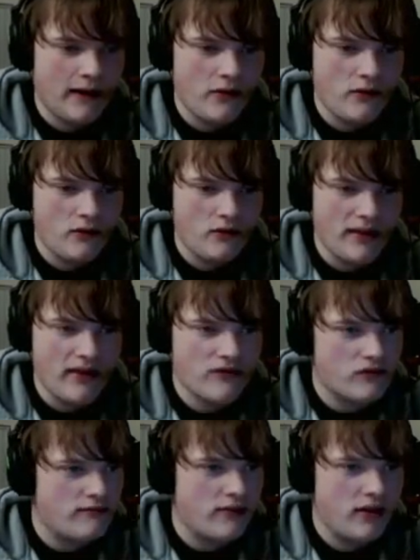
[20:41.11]
Hello,
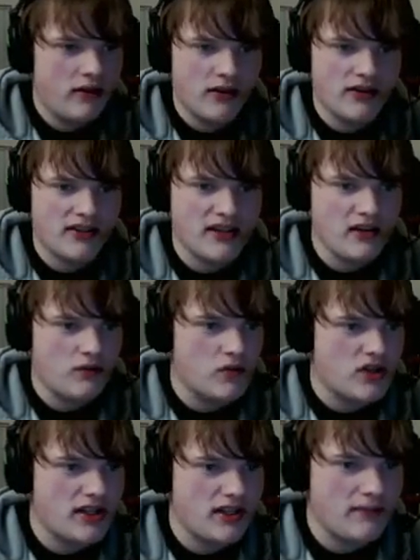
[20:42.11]
bathroom. Our sink,
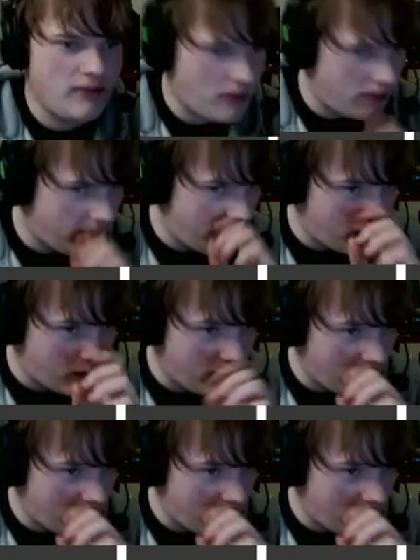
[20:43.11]
which needed to be replaced,